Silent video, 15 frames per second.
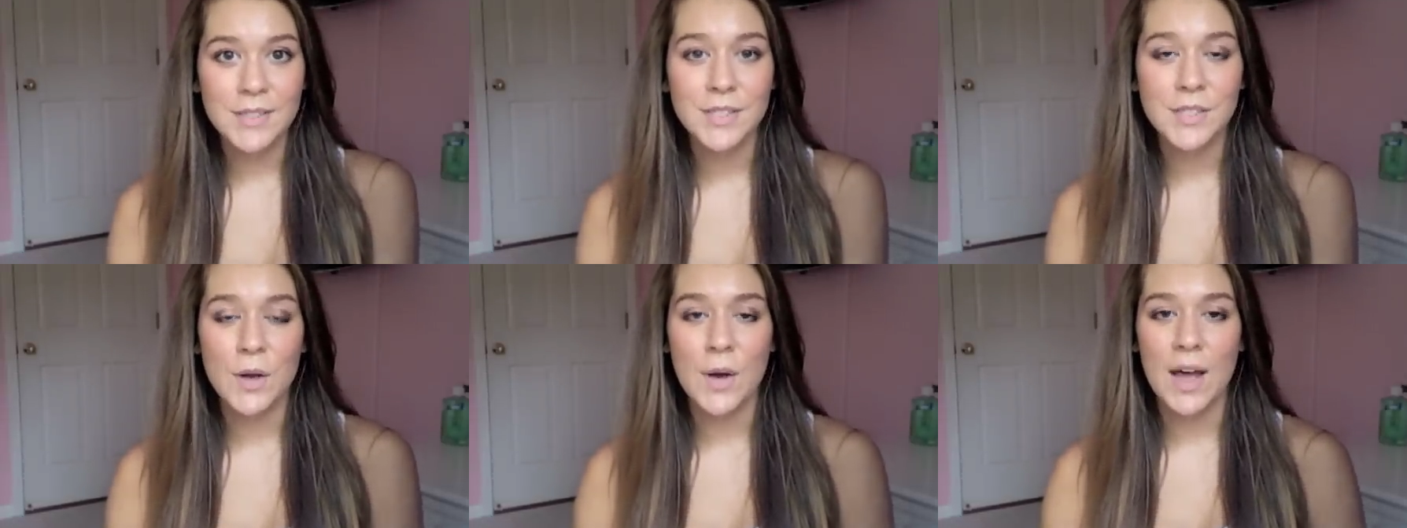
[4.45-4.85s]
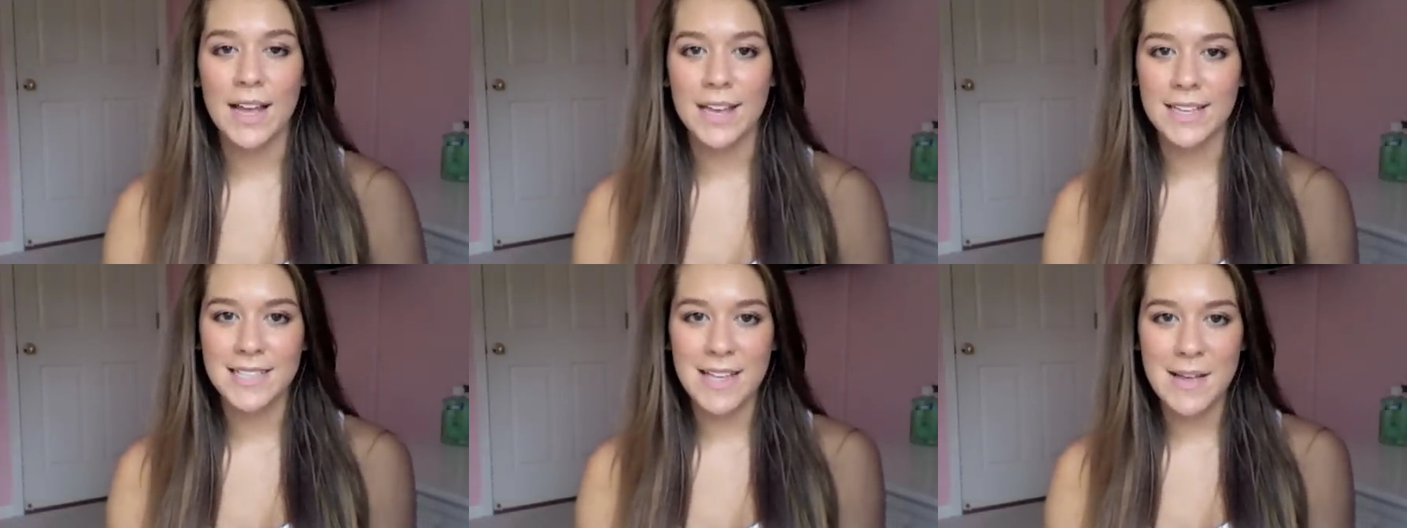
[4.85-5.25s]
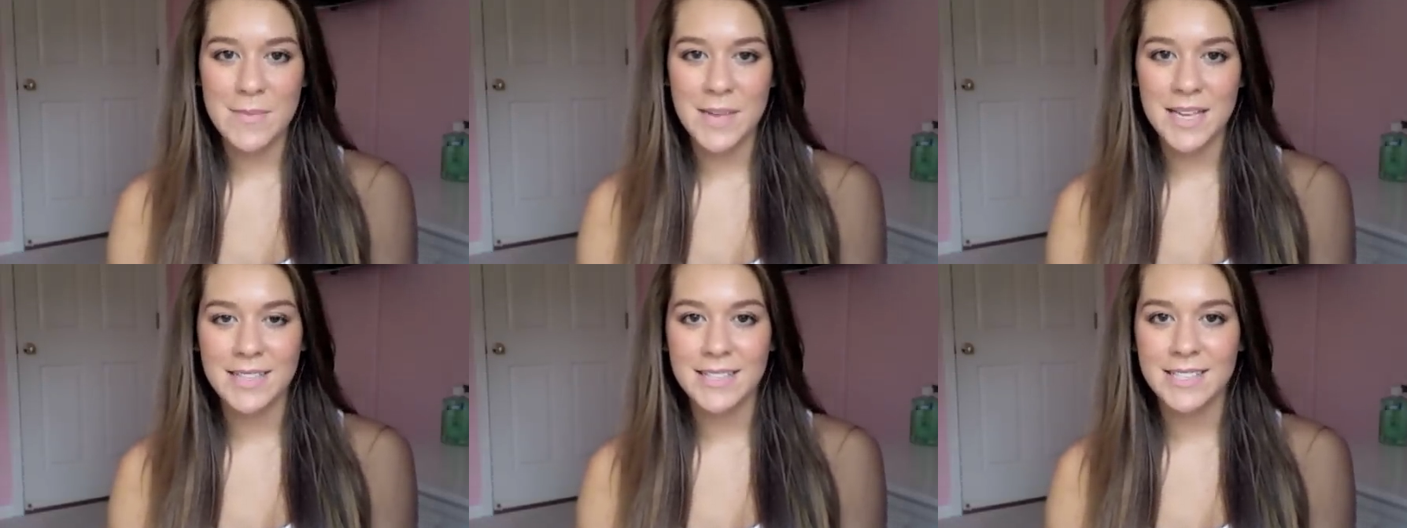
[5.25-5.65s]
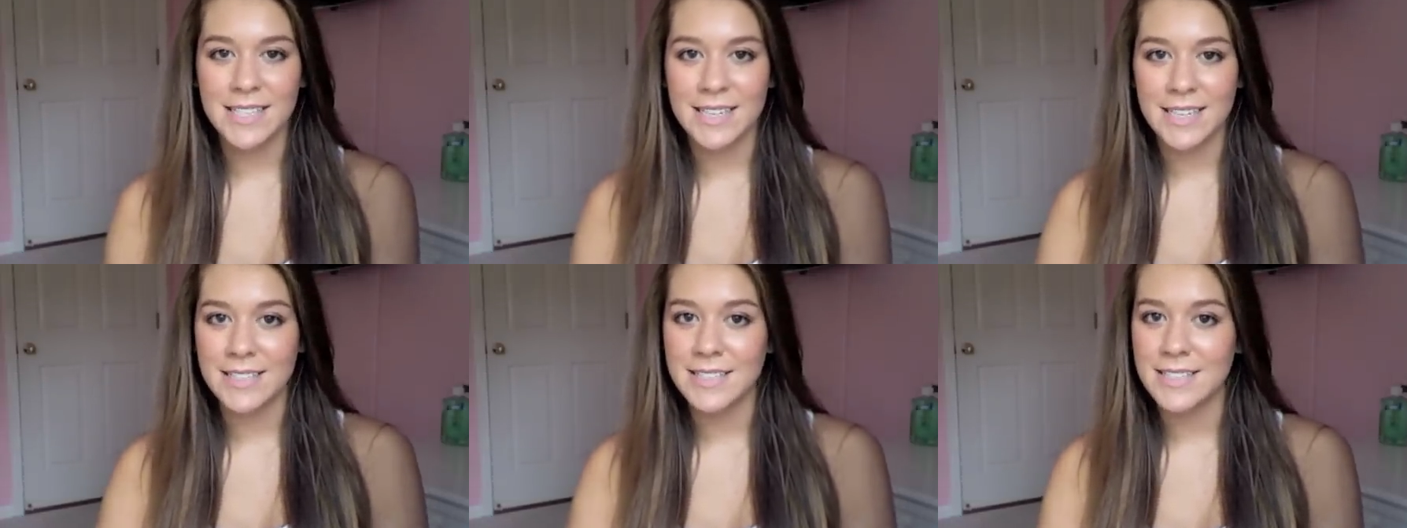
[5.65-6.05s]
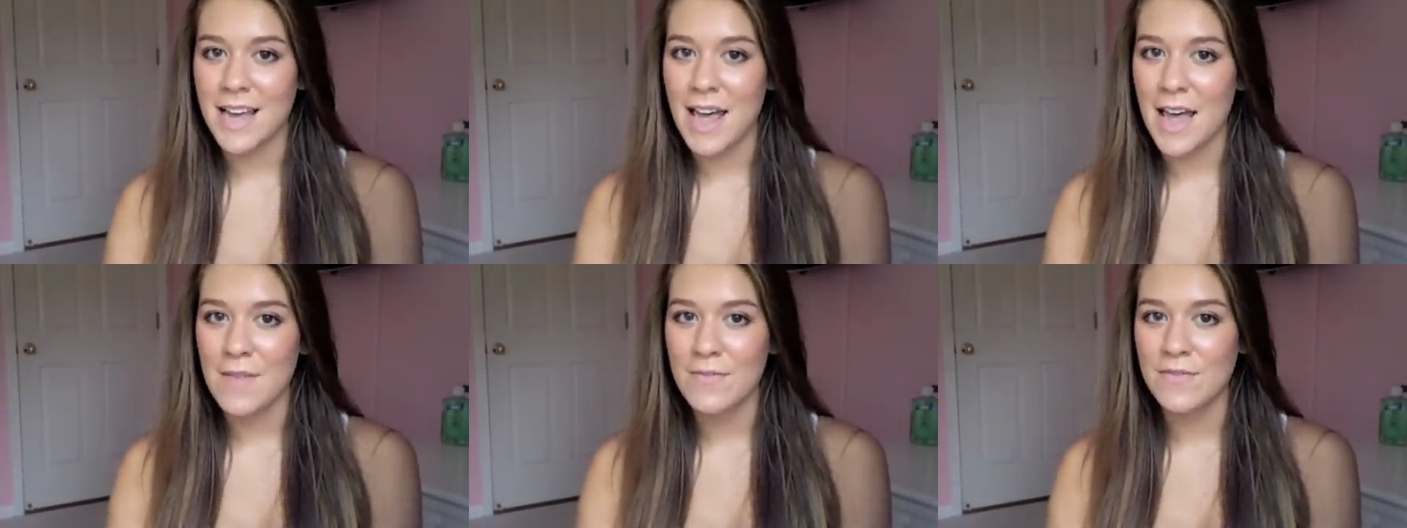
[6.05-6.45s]
so I guess that means it is
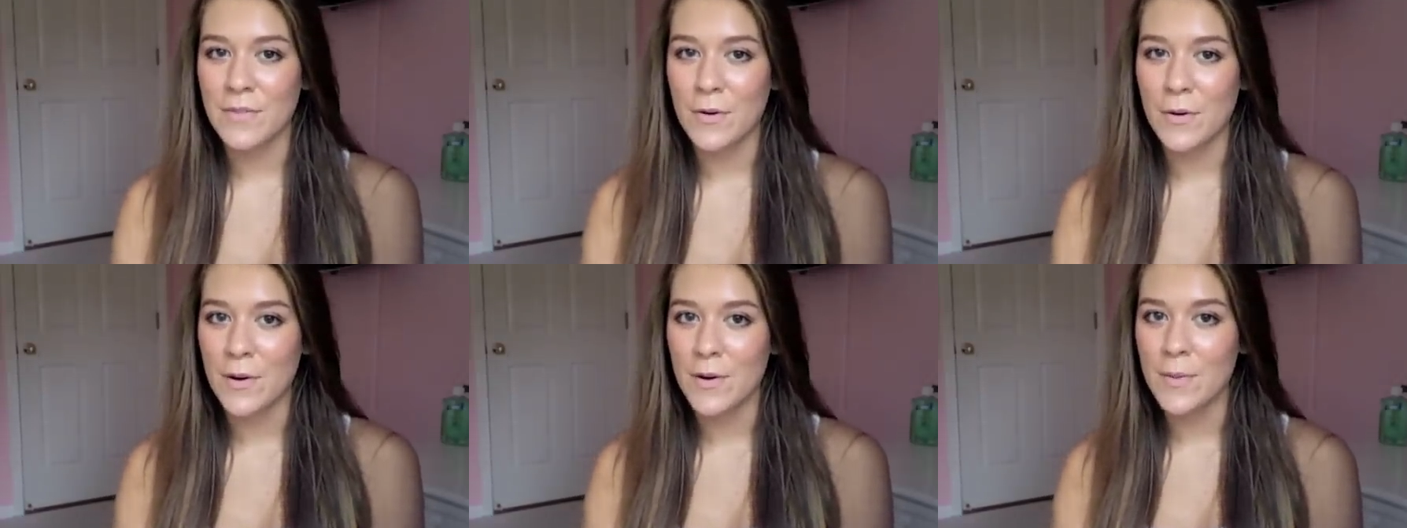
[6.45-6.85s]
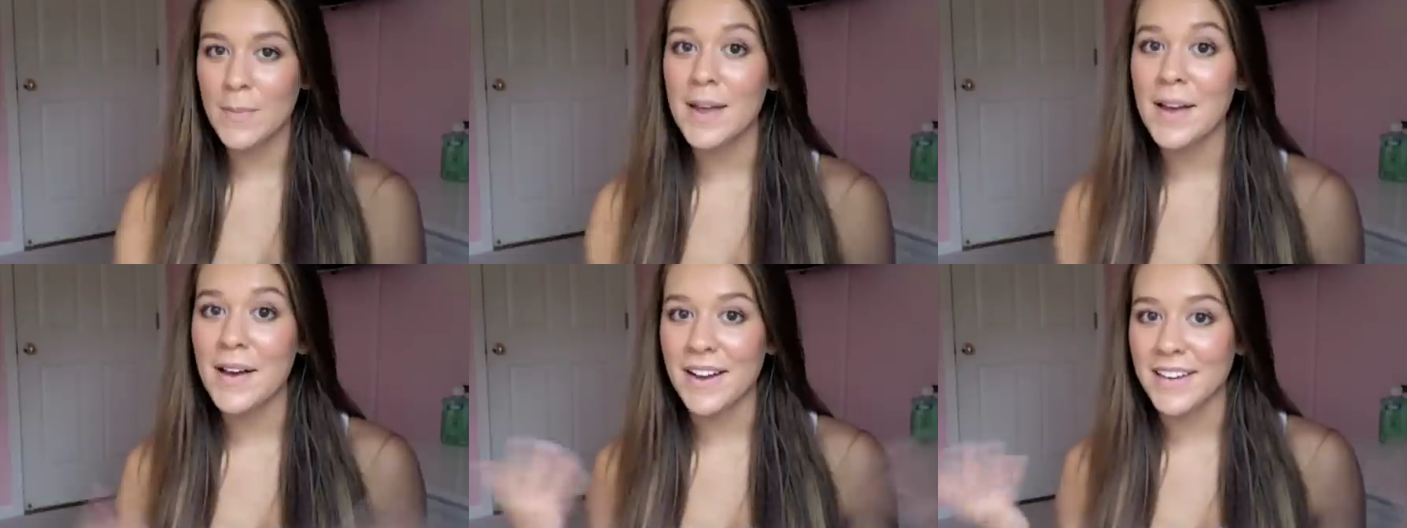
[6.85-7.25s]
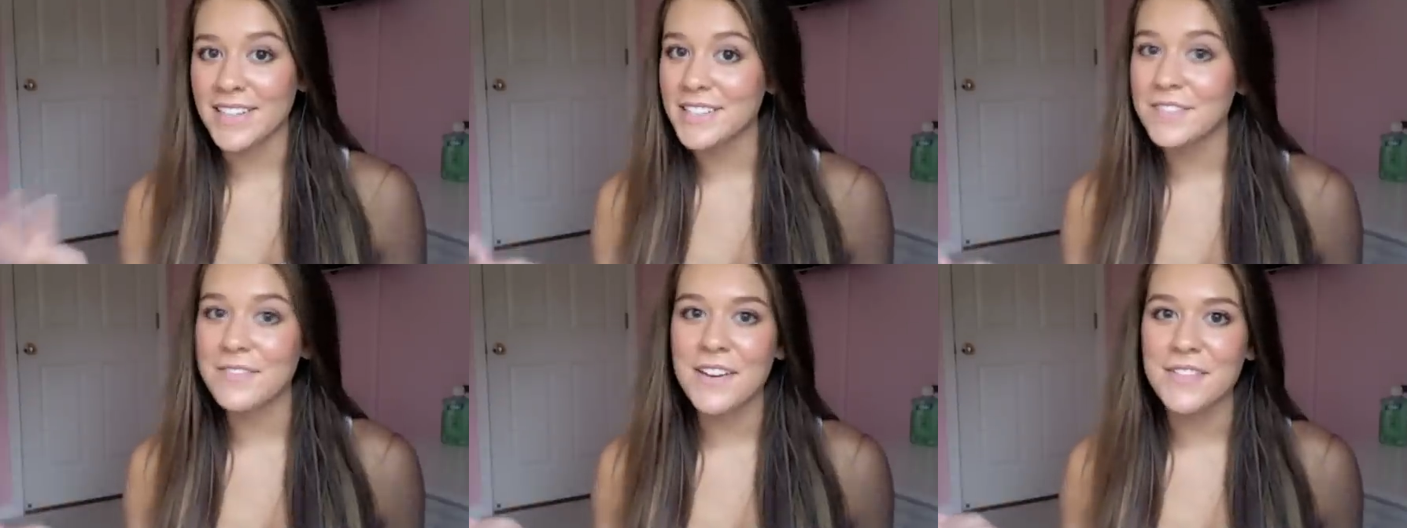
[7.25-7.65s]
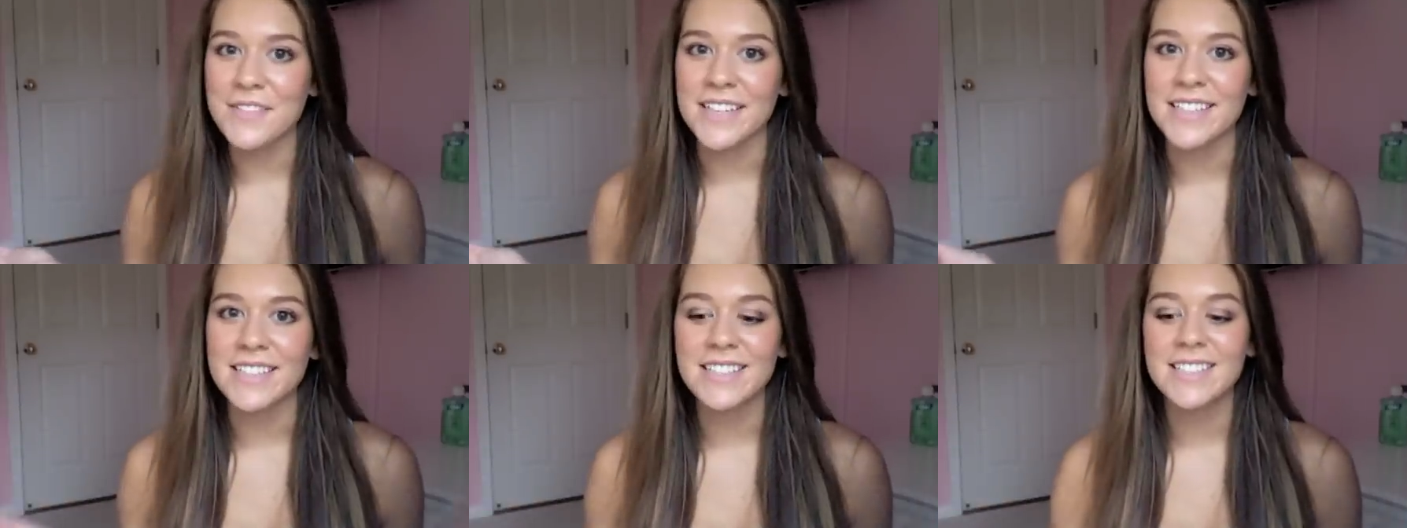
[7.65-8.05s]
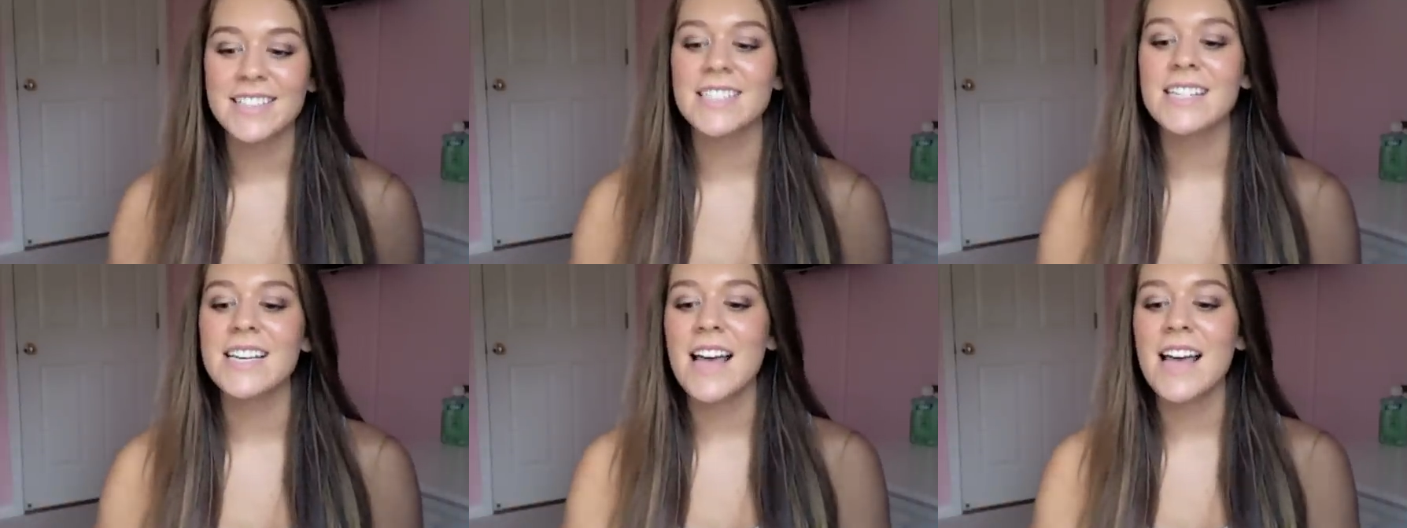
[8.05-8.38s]
time for my August favorites.